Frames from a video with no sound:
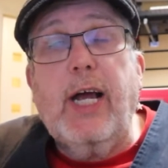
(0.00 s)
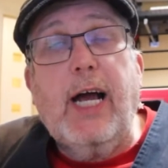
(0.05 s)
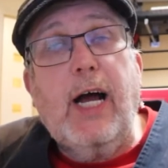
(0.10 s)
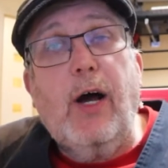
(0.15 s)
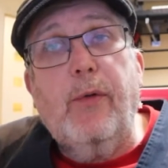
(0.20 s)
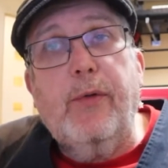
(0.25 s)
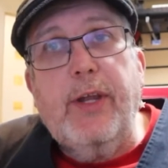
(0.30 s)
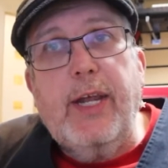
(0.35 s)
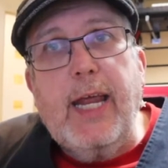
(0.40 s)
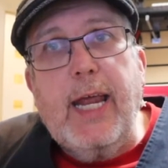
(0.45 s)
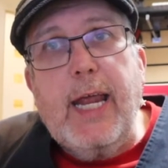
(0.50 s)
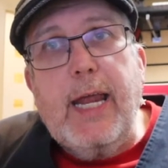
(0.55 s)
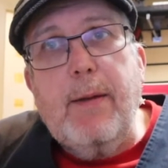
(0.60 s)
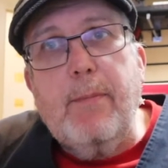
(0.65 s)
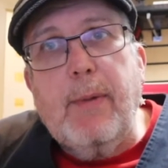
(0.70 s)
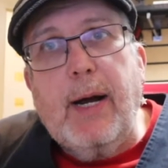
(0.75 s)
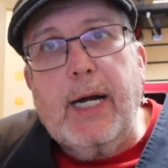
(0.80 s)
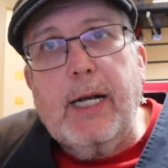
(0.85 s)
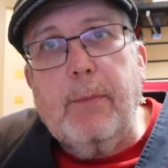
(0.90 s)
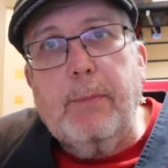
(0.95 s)
how the E
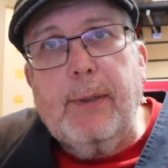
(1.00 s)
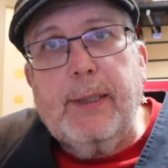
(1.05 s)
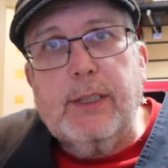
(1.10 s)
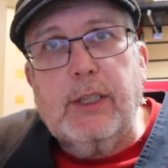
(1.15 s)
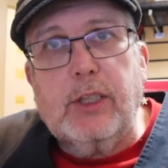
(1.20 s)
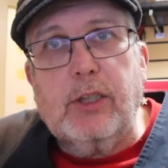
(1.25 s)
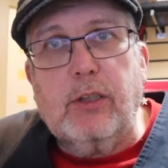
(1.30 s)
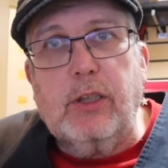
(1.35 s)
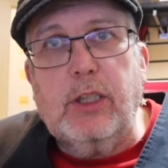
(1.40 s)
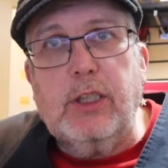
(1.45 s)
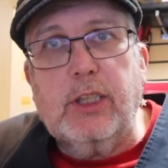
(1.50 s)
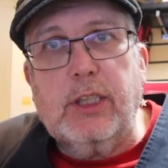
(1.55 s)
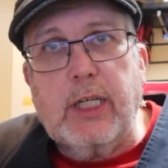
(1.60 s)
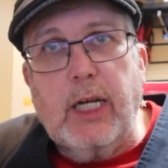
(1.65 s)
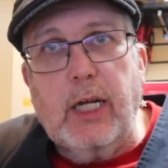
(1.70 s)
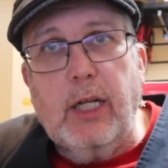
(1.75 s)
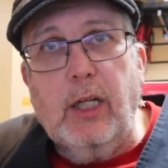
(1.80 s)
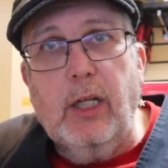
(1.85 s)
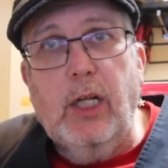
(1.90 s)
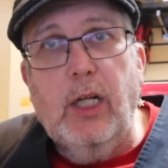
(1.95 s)
minor pentatonic
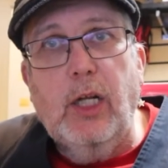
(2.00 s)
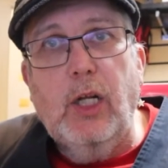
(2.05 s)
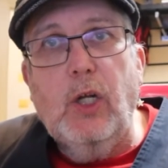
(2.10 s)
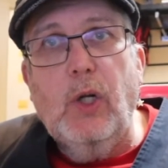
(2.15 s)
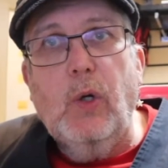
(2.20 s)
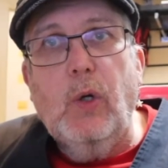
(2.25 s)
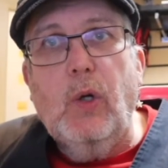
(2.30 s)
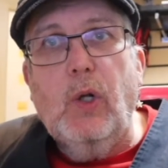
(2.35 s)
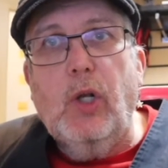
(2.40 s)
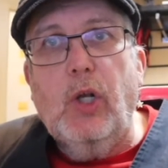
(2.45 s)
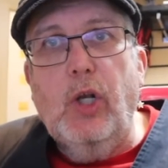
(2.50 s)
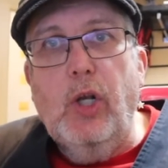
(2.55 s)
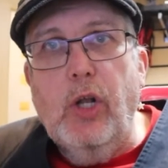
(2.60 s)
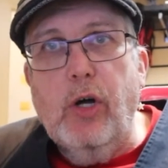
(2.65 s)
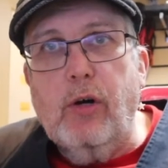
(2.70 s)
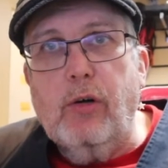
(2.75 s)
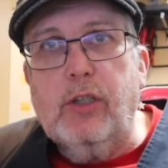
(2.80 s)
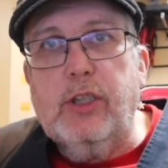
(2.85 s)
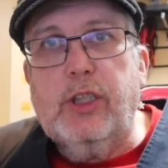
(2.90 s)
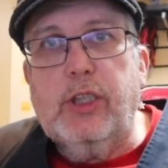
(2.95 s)
scale
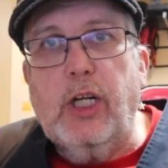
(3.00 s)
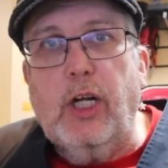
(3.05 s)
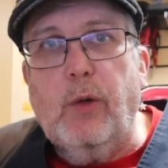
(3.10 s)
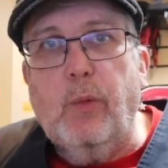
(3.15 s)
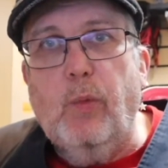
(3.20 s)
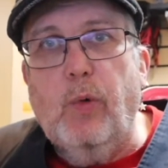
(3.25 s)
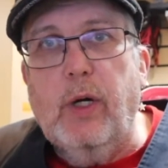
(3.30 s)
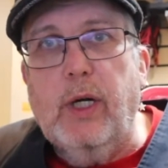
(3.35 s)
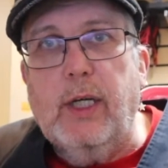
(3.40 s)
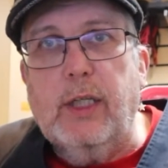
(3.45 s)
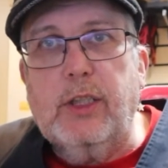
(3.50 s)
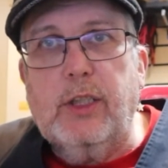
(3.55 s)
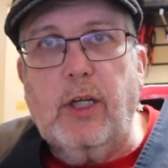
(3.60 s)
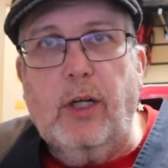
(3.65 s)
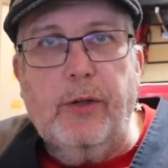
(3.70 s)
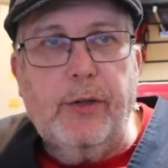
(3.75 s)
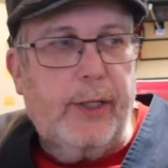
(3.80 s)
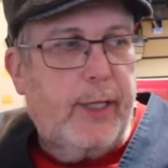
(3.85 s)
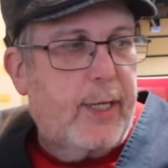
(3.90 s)
looks and works on the